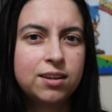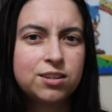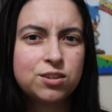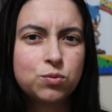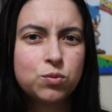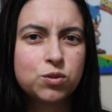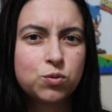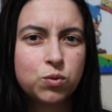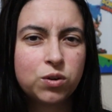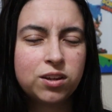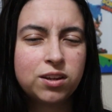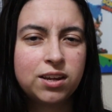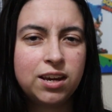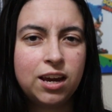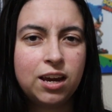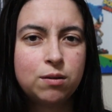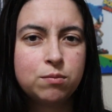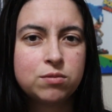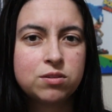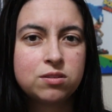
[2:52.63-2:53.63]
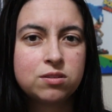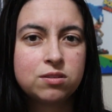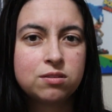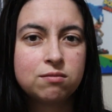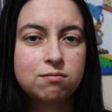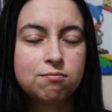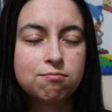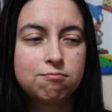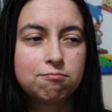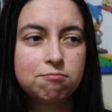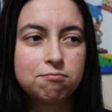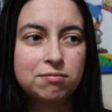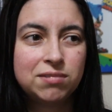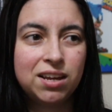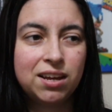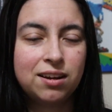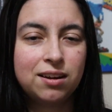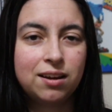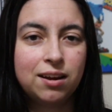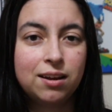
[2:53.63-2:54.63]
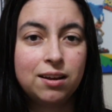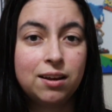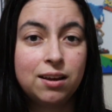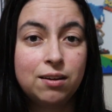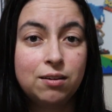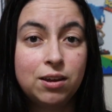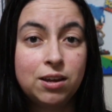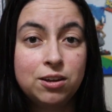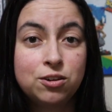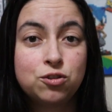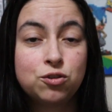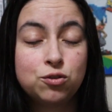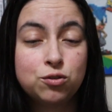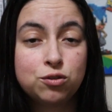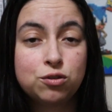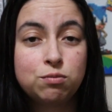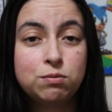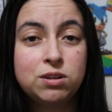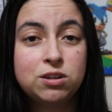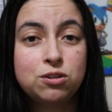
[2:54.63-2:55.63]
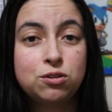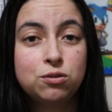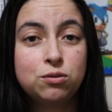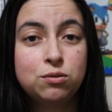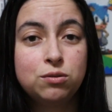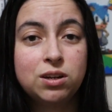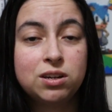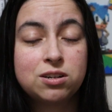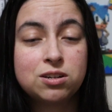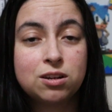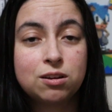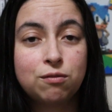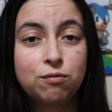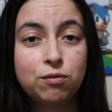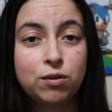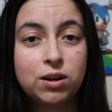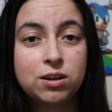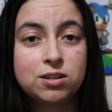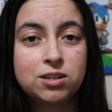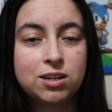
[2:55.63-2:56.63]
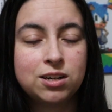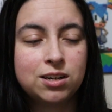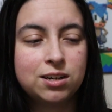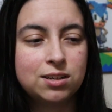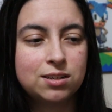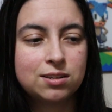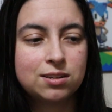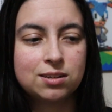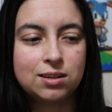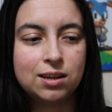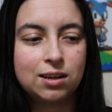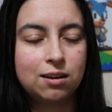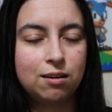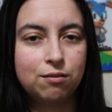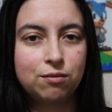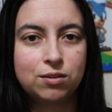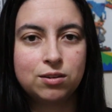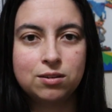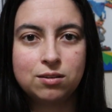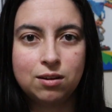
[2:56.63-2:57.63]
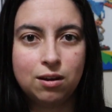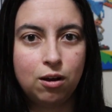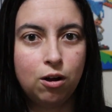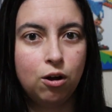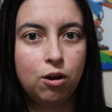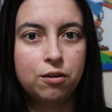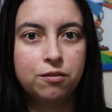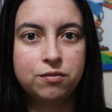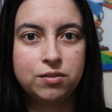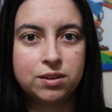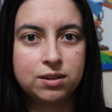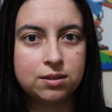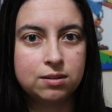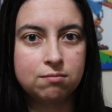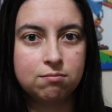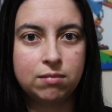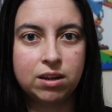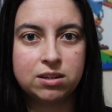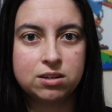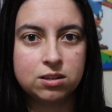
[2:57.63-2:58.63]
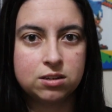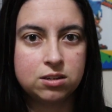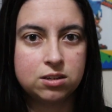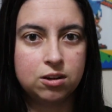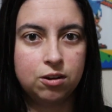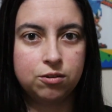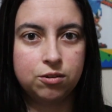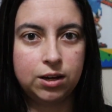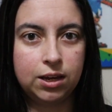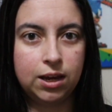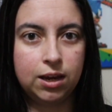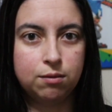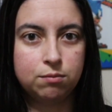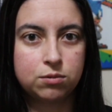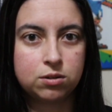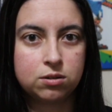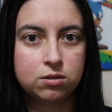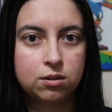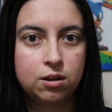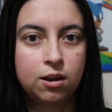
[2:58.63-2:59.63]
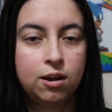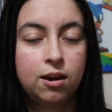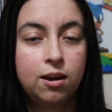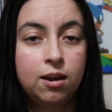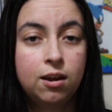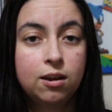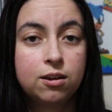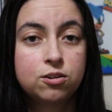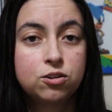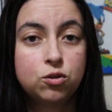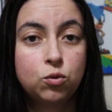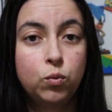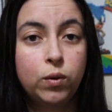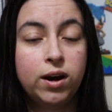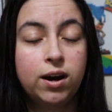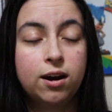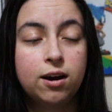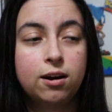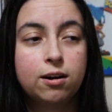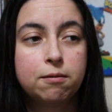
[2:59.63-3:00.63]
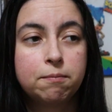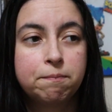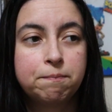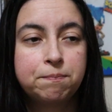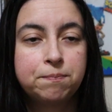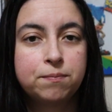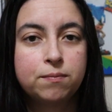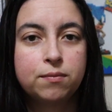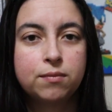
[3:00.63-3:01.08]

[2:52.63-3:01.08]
this was one of the games that introduced me to Legend of the franchise, like of all of the Legend of Zelda games, to where